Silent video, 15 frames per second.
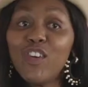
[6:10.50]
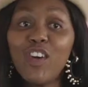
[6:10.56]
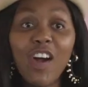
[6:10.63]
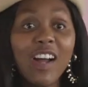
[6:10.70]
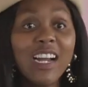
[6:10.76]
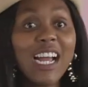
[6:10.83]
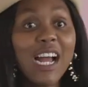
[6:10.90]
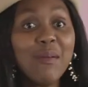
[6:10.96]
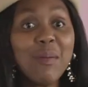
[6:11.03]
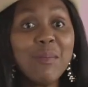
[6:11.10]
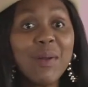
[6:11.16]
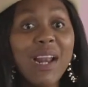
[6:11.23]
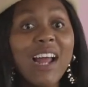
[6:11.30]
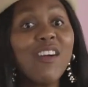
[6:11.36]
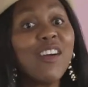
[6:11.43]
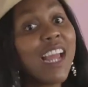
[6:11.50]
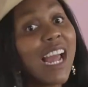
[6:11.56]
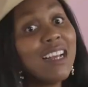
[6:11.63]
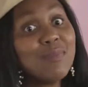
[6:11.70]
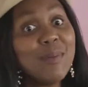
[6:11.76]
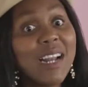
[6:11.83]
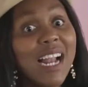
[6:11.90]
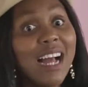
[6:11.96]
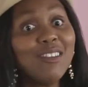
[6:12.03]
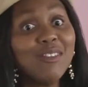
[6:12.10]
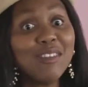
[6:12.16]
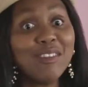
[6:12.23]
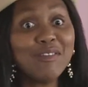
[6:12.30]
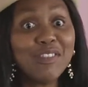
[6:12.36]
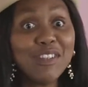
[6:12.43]
can't come and be like, okay, I spent
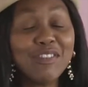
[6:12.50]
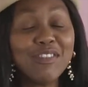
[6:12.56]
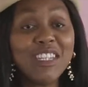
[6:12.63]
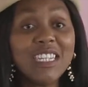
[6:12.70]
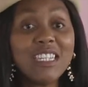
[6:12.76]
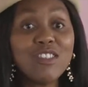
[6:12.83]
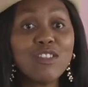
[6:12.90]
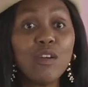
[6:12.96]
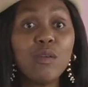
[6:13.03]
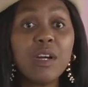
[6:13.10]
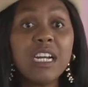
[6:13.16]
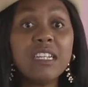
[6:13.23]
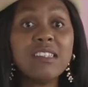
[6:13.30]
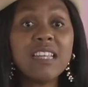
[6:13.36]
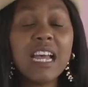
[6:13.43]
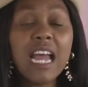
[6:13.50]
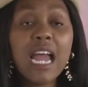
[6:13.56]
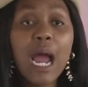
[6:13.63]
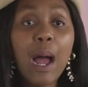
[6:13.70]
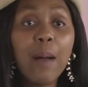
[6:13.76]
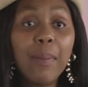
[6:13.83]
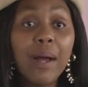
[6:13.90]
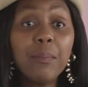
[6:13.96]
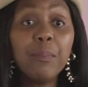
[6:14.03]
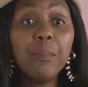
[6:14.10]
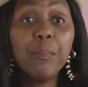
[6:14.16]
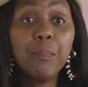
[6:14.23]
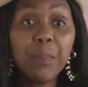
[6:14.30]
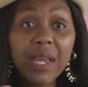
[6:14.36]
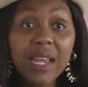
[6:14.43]
150. So it's
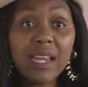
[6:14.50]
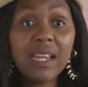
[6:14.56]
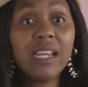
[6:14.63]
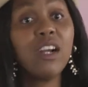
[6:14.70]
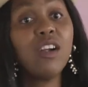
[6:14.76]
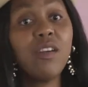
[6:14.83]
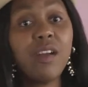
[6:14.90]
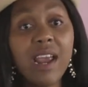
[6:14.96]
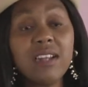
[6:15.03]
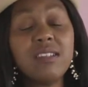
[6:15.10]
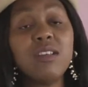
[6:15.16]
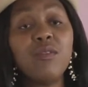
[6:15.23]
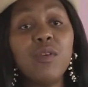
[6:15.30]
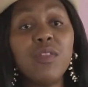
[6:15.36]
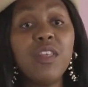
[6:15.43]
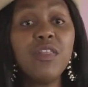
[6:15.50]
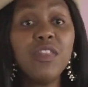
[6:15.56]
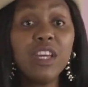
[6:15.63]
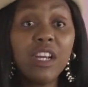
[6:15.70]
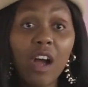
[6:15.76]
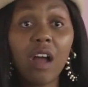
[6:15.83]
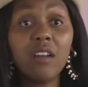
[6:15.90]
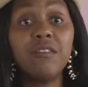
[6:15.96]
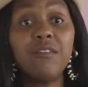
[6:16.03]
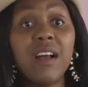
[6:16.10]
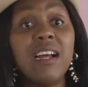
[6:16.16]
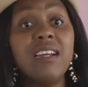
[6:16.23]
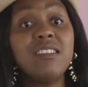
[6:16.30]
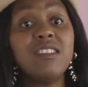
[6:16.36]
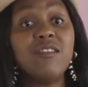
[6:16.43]
about being creative within the
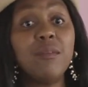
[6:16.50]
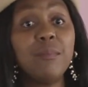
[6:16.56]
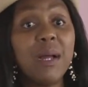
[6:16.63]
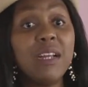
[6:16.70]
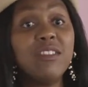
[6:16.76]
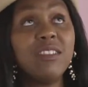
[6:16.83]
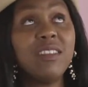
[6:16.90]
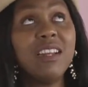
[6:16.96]
confines of a budget.